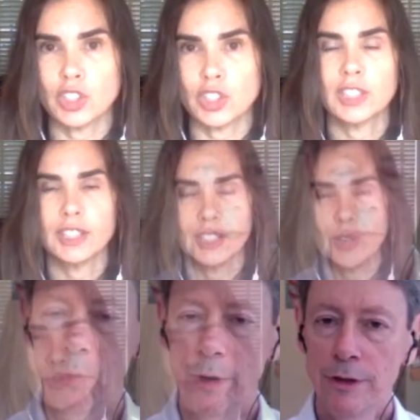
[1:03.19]

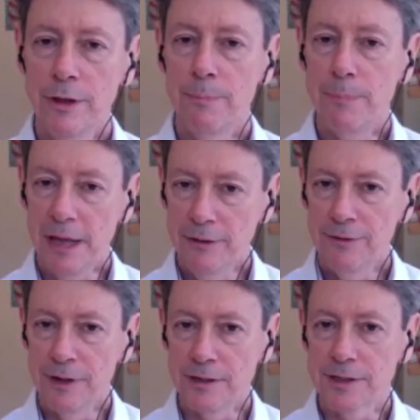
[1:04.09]
What are the
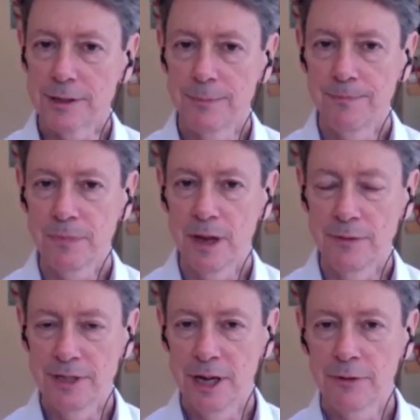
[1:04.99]
benefits of
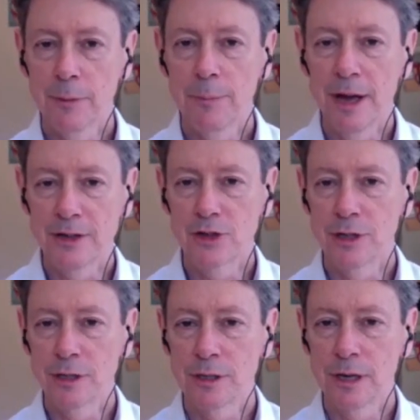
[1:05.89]

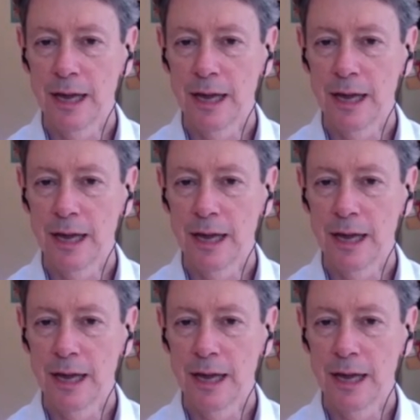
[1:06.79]
self-compassion?